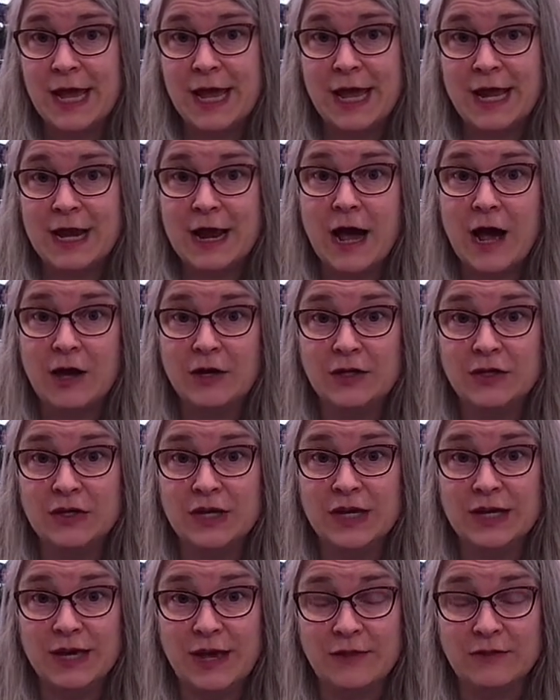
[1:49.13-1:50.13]
and how you
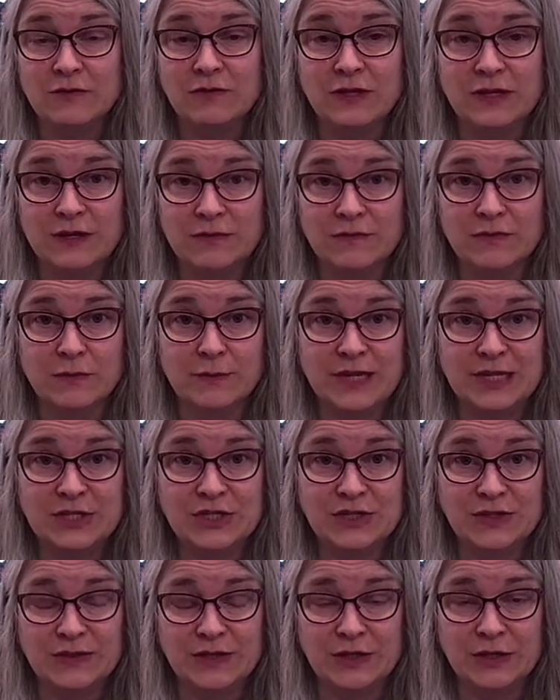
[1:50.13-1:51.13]
can gather the
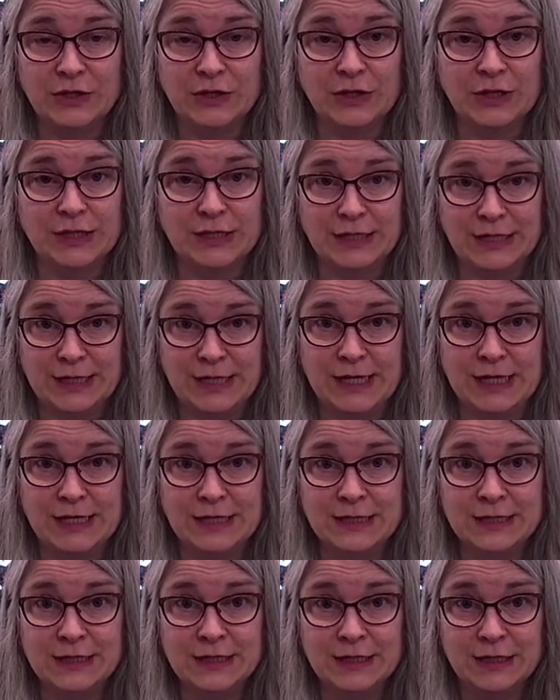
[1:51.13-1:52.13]
information that you're going to
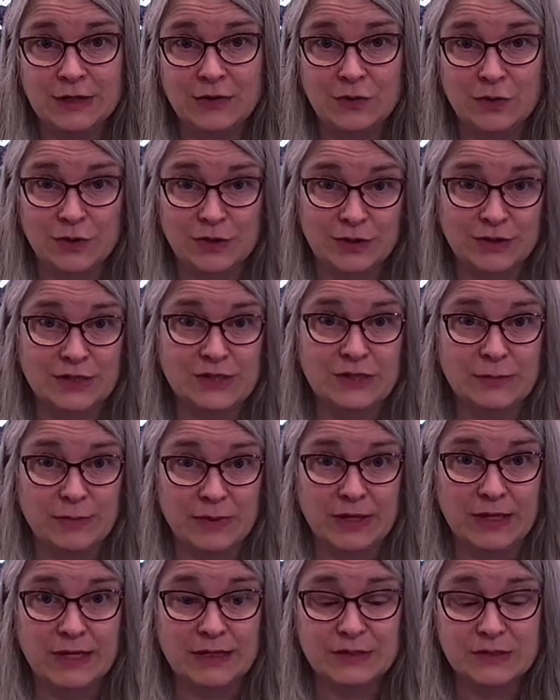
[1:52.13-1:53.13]
need in order to
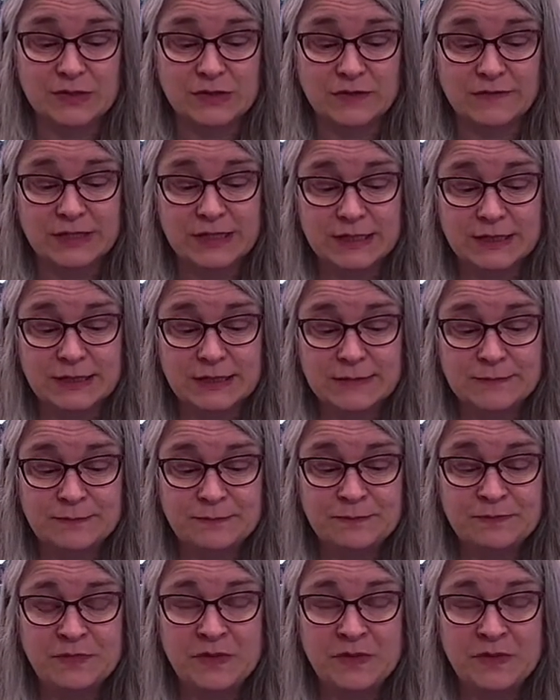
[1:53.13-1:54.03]
play a service.